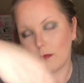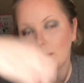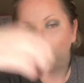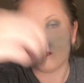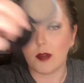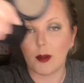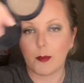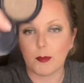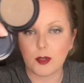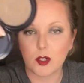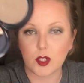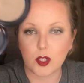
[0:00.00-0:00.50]

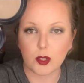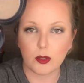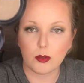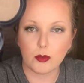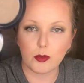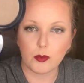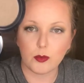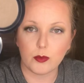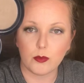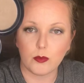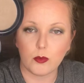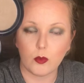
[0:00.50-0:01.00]
number 2,
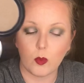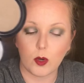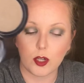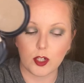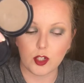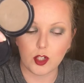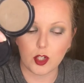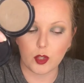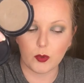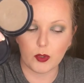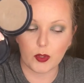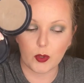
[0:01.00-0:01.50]
1,
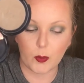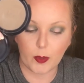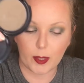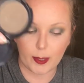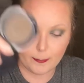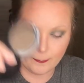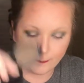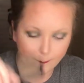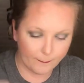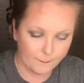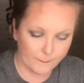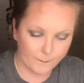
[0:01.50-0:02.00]
2, and 3.
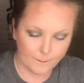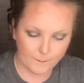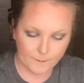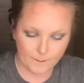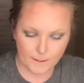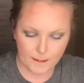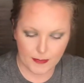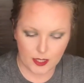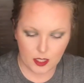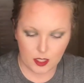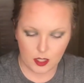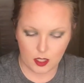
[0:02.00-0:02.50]

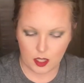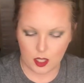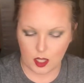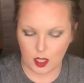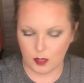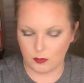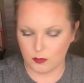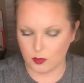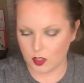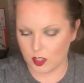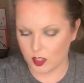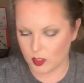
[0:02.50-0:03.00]

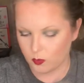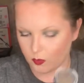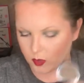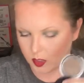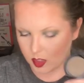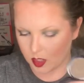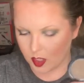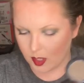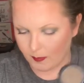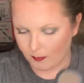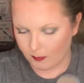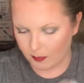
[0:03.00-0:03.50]
So this one's
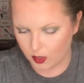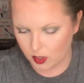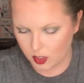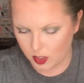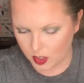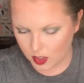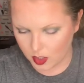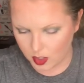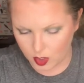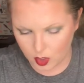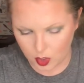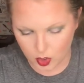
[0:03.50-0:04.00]

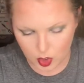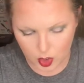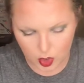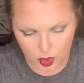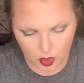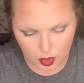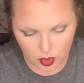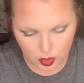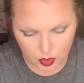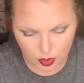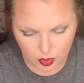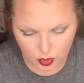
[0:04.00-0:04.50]
number
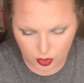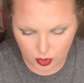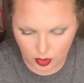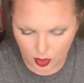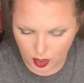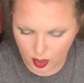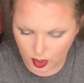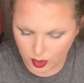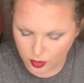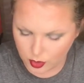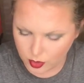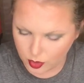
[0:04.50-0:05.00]

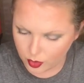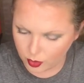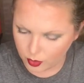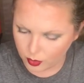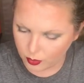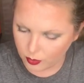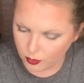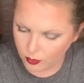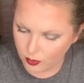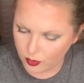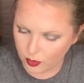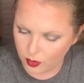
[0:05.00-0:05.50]

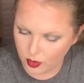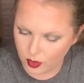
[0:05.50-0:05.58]
2.